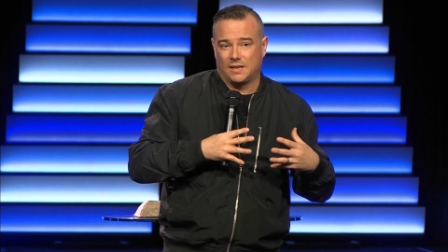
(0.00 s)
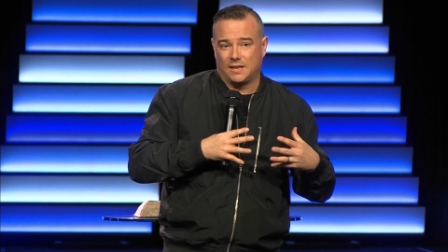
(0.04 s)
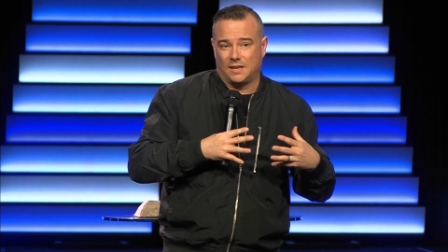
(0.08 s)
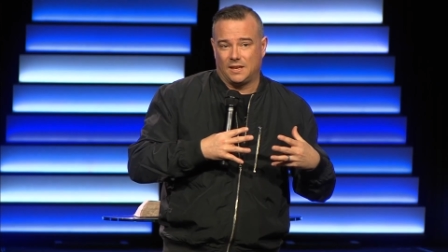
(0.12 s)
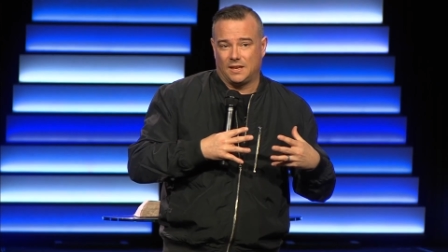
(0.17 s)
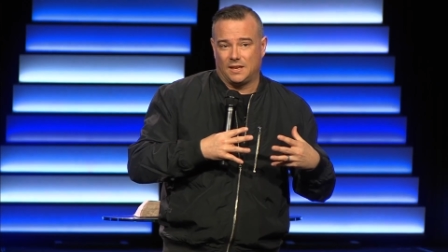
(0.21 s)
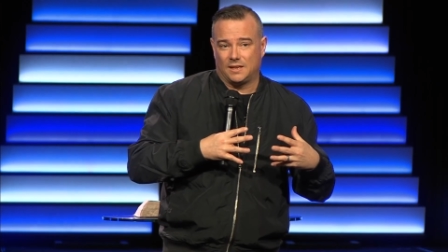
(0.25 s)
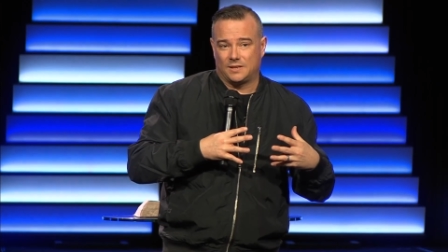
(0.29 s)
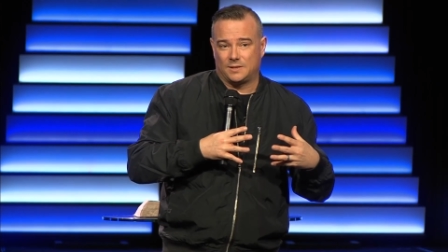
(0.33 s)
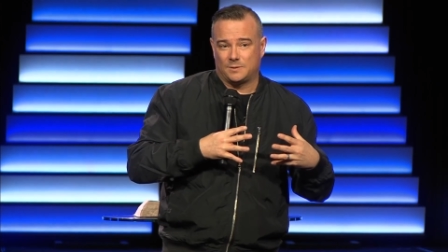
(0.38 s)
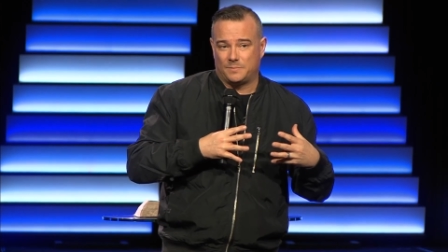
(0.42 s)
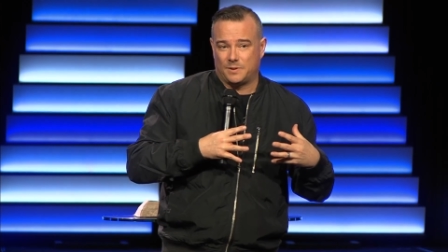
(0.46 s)

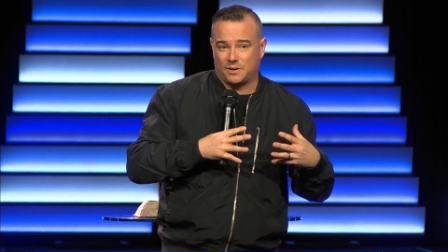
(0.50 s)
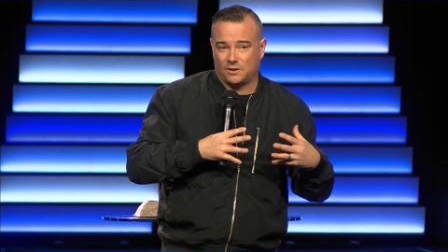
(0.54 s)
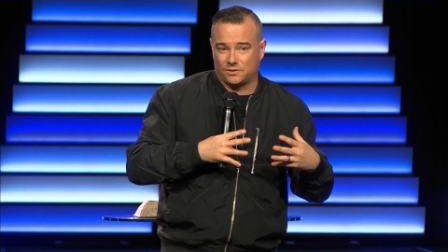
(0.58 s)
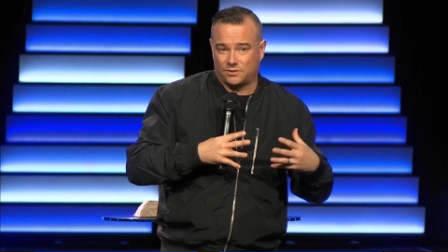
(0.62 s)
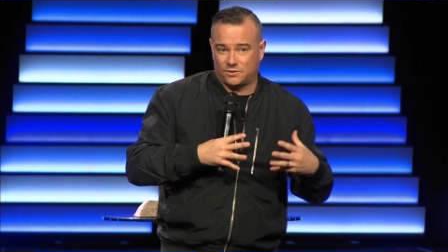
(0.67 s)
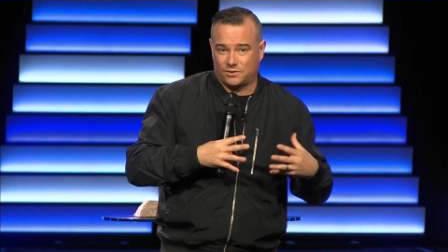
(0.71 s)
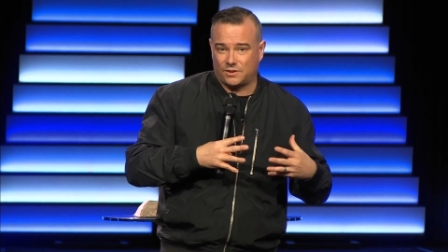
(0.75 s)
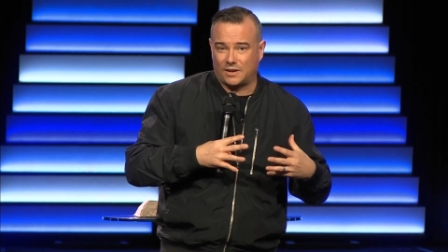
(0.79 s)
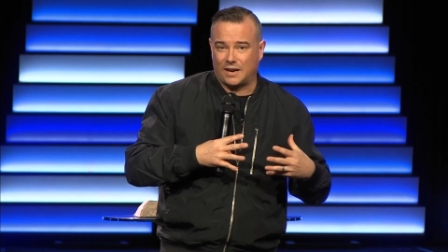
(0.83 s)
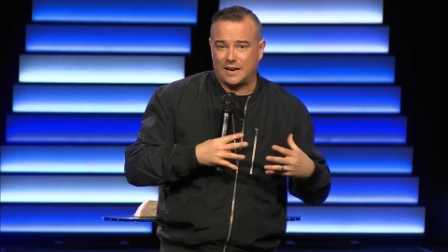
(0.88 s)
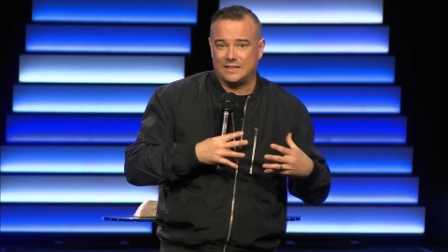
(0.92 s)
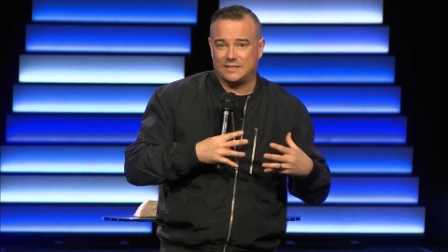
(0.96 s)
is about
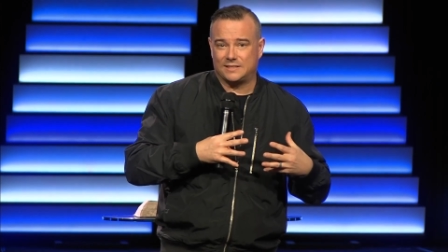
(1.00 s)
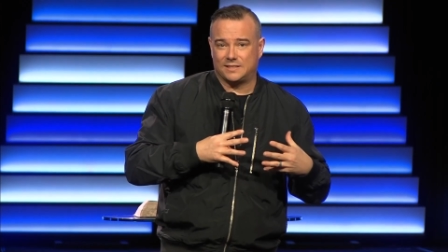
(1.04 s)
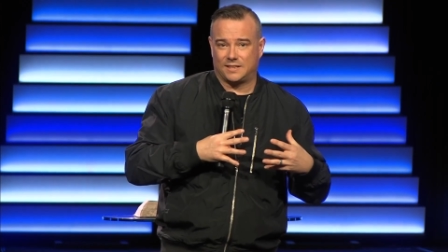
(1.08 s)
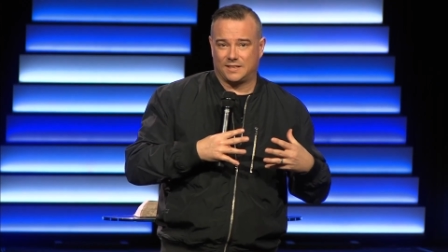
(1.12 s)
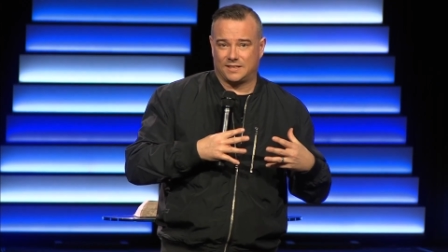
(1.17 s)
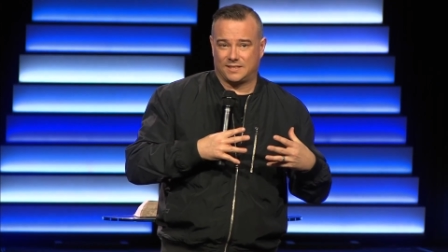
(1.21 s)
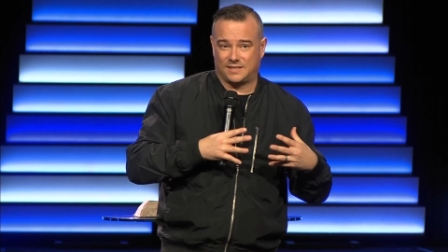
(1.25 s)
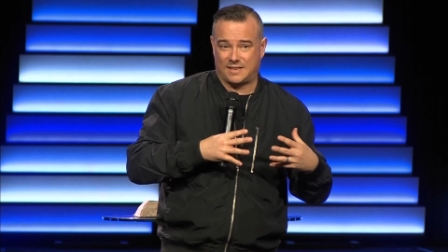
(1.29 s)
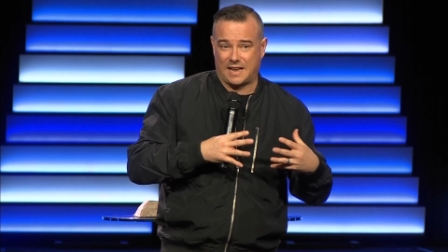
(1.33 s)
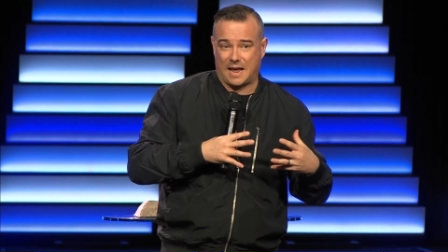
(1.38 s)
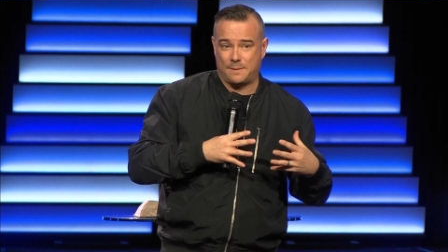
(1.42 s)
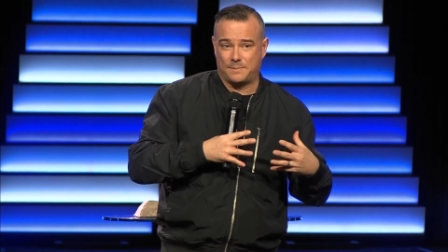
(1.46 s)
trust. The
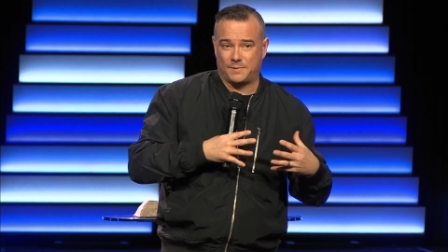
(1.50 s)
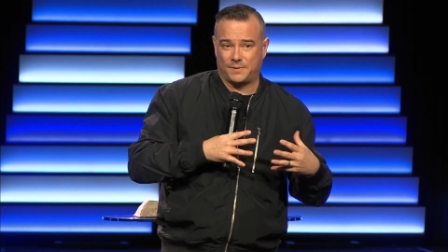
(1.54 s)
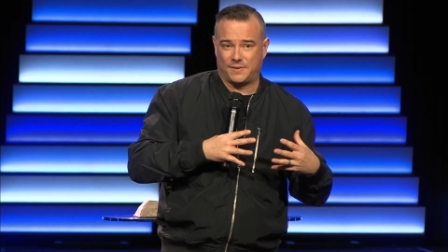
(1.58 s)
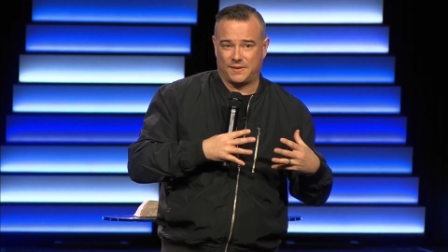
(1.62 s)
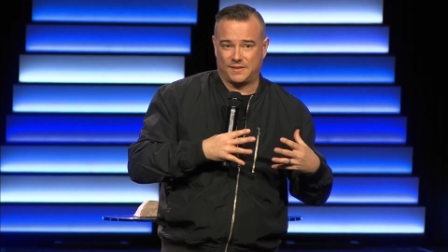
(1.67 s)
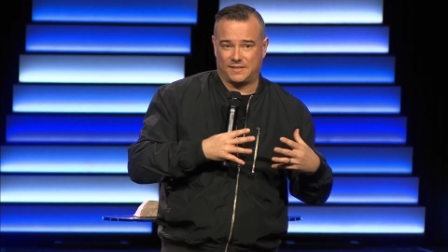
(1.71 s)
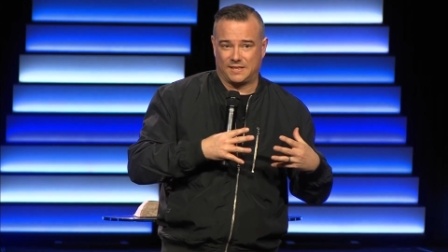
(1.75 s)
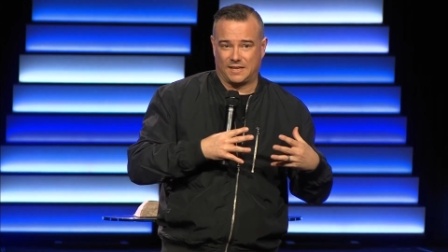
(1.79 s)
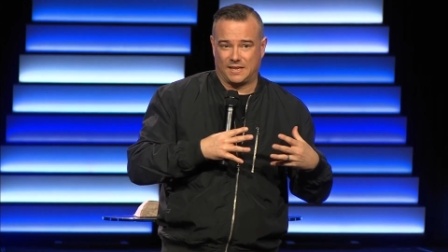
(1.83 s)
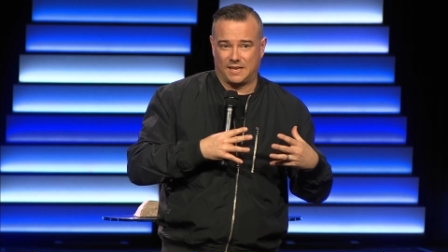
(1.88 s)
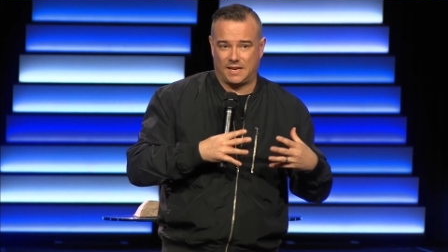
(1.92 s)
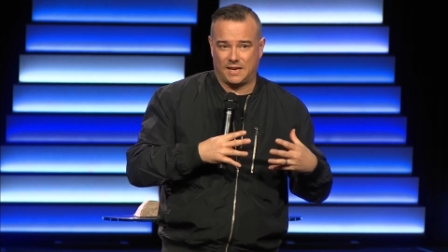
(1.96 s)
Sabbath is
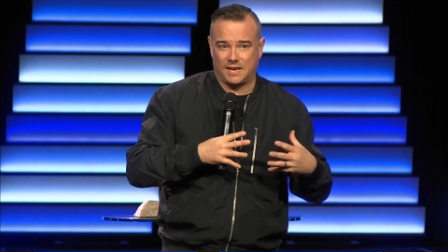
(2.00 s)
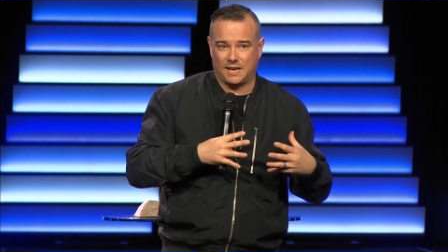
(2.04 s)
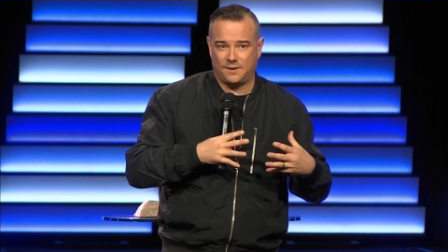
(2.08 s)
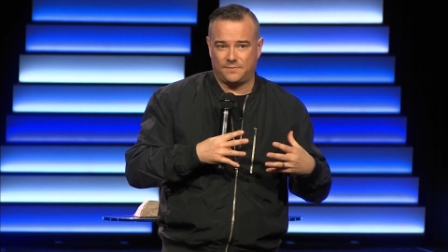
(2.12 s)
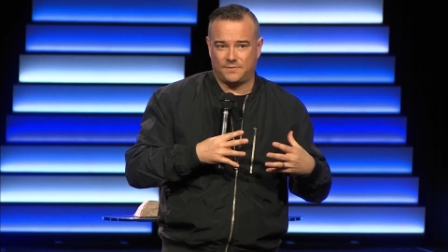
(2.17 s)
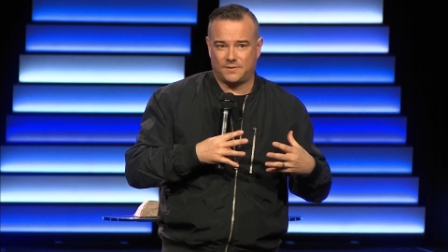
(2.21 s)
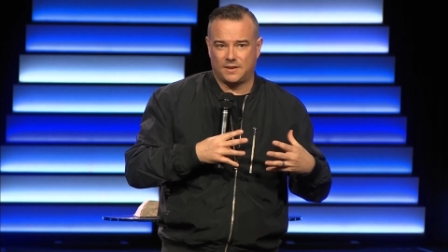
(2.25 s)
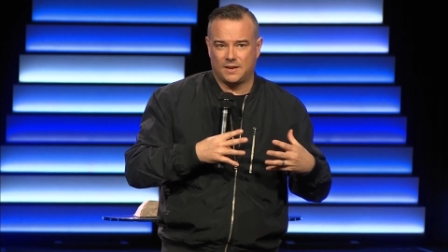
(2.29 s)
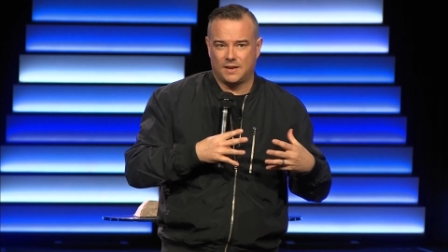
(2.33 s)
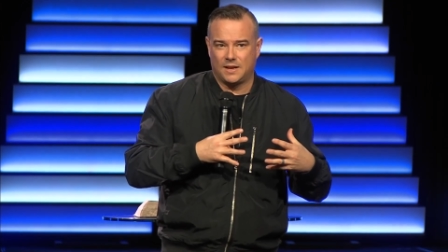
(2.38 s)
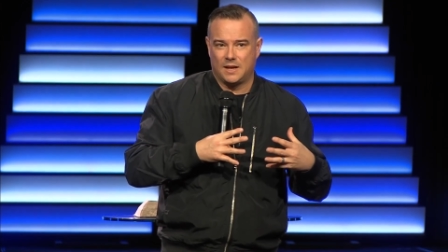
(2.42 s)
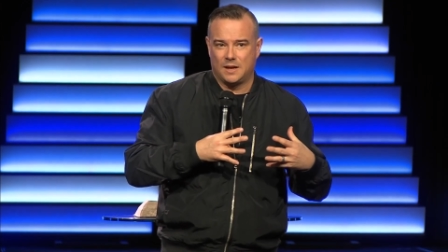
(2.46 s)
a gift,